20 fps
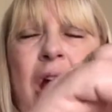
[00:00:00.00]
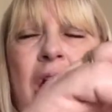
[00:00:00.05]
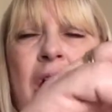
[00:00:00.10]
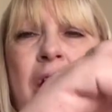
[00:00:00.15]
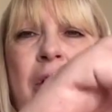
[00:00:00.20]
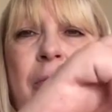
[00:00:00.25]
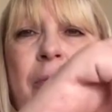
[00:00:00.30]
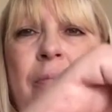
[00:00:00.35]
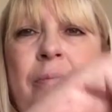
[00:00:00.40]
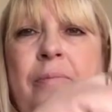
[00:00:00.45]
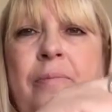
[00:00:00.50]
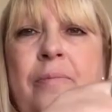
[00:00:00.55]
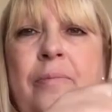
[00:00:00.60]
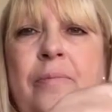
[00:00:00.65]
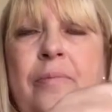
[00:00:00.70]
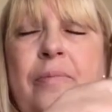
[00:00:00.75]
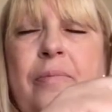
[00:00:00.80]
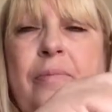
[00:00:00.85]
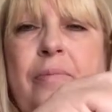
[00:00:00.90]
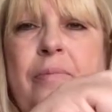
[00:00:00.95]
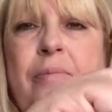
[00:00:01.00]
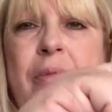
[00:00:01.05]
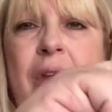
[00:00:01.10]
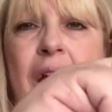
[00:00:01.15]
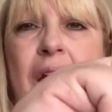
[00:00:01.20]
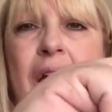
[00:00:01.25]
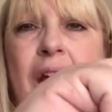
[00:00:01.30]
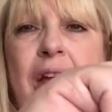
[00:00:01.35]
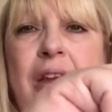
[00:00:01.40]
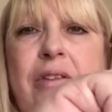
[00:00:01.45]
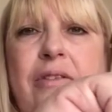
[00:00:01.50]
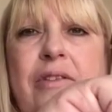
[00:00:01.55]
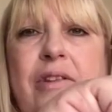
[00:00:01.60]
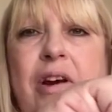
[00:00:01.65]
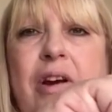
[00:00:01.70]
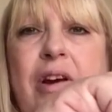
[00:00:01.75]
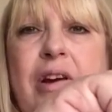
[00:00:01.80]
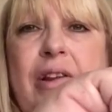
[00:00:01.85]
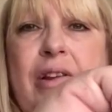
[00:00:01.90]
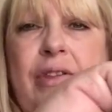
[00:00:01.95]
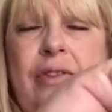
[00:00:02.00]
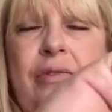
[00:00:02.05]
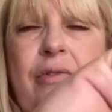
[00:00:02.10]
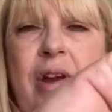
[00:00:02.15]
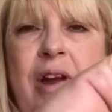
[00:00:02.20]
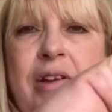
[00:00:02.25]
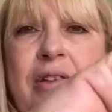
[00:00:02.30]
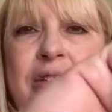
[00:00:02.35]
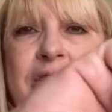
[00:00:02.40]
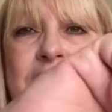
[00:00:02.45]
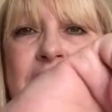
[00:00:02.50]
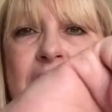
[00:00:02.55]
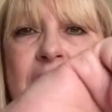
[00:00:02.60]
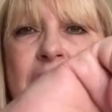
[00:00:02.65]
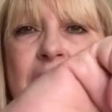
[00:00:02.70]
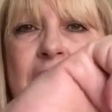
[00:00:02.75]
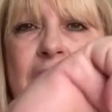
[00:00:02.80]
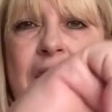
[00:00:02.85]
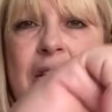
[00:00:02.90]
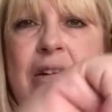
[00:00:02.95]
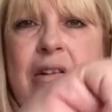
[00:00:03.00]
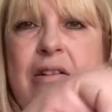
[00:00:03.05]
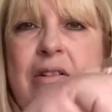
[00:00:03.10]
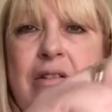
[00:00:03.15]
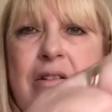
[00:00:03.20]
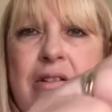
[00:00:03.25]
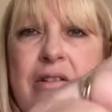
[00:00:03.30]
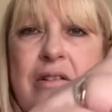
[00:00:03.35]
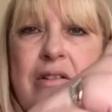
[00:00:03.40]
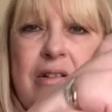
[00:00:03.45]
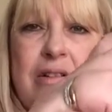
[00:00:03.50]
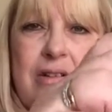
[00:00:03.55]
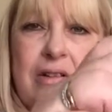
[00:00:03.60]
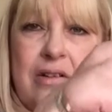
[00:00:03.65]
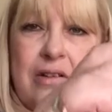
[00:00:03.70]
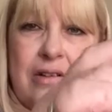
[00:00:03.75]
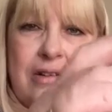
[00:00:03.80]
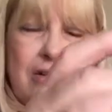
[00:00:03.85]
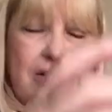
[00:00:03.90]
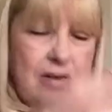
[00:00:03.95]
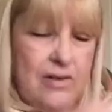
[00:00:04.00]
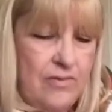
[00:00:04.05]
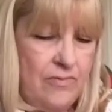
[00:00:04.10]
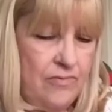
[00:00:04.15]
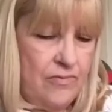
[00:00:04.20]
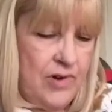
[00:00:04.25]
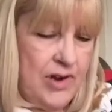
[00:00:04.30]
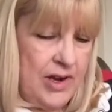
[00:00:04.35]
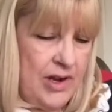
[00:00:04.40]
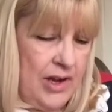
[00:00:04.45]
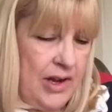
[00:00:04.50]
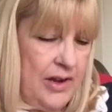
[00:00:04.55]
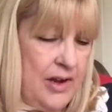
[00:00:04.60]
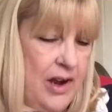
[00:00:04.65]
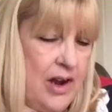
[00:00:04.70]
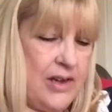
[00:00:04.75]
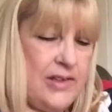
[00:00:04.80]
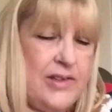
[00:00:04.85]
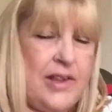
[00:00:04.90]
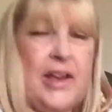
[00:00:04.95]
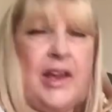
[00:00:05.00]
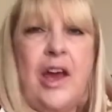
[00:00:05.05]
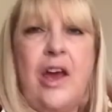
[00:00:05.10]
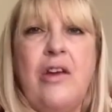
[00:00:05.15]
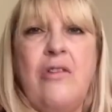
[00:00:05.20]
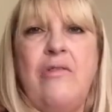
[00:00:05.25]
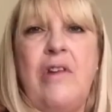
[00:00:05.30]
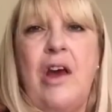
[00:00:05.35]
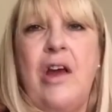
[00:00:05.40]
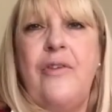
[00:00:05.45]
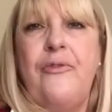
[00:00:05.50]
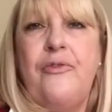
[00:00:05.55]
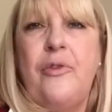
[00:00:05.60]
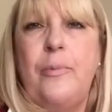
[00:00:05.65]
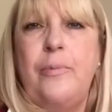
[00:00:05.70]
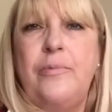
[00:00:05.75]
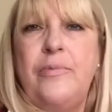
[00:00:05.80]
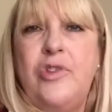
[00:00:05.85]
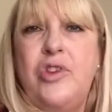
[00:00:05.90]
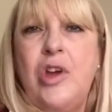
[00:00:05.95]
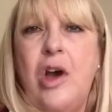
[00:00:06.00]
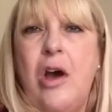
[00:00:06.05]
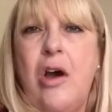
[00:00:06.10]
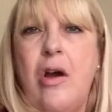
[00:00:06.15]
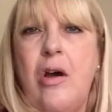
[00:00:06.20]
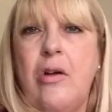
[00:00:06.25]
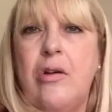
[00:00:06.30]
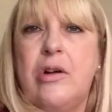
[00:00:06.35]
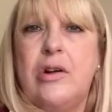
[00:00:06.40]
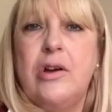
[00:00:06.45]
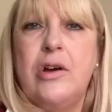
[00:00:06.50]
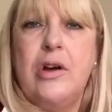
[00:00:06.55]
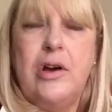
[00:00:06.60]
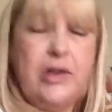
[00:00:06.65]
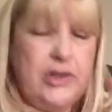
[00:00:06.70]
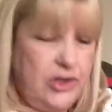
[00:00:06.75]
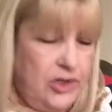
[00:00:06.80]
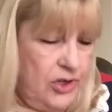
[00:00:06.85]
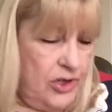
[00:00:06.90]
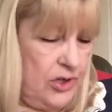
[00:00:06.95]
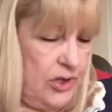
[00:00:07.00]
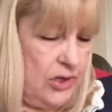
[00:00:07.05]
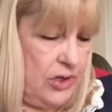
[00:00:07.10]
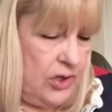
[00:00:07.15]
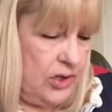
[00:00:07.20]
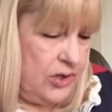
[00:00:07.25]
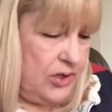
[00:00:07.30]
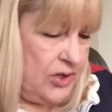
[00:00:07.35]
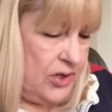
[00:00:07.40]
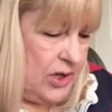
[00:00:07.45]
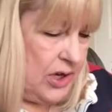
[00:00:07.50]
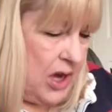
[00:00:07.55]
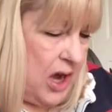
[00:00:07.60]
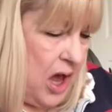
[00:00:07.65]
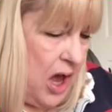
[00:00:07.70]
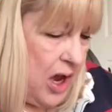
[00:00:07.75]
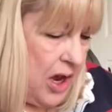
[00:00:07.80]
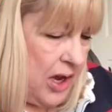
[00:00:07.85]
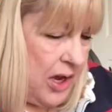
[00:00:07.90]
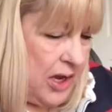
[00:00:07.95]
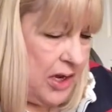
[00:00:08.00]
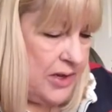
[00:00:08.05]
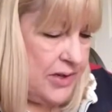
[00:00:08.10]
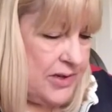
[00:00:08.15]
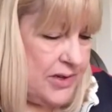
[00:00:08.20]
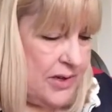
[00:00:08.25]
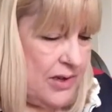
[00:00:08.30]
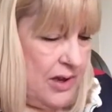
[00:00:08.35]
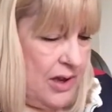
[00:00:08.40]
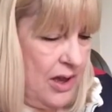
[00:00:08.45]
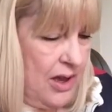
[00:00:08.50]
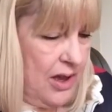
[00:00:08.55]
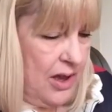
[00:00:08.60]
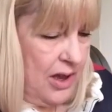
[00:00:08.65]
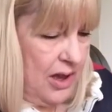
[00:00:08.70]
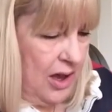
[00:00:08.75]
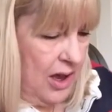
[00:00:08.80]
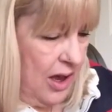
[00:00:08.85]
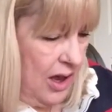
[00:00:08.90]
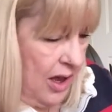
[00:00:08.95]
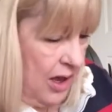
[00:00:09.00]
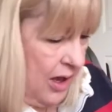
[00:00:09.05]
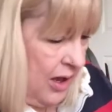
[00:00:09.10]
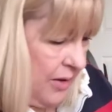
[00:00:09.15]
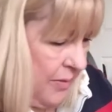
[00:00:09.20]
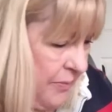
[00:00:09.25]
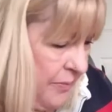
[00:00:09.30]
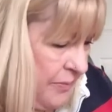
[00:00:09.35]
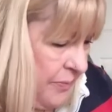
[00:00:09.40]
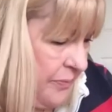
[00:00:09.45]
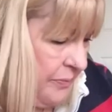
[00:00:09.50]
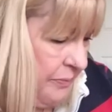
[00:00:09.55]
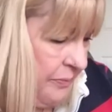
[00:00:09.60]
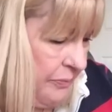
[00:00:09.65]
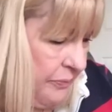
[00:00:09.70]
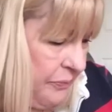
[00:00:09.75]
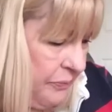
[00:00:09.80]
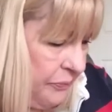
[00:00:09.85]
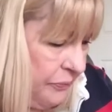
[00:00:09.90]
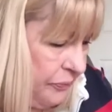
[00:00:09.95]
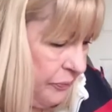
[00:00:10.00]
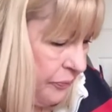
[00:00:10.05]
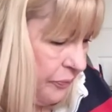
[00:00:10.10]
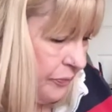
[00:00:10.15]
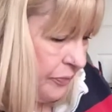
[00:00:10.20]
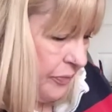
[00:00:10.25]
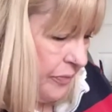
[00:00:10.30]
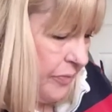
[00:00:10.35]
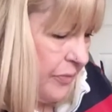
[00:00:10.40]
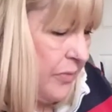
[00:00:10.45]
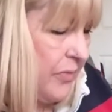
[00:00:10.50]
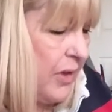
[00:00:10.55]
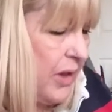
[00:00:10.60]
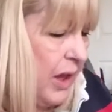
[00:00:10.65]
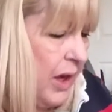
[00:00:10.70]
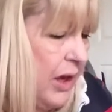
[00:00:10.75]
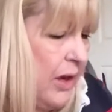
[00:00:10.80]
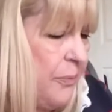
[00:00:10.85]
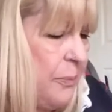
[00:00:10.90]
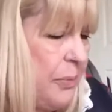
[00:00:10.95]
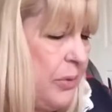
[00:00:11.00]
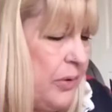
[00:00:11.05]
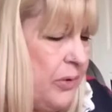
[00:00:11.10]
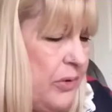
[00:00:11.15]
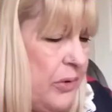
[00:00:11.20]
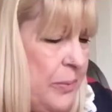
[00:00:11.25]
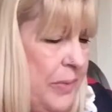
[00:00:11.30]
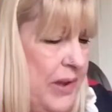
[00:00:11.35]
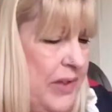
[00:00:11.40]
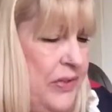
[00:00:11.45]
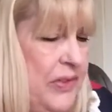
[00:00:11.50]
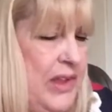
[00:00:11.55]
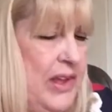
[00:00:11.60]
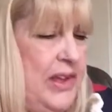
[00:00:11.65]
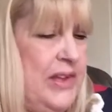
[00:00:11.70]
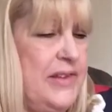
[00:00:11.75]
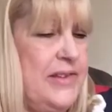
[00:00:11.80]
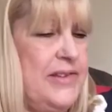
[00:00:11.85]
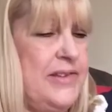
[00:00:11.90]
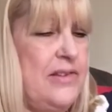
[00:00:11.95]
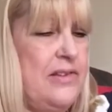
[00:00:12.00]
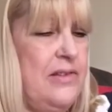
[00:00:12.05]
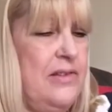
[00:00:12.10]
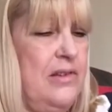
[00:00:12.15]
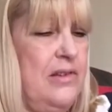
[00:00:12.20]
hand-dyed threads they are. Really nice. They go like from dark to light. And I put them in these,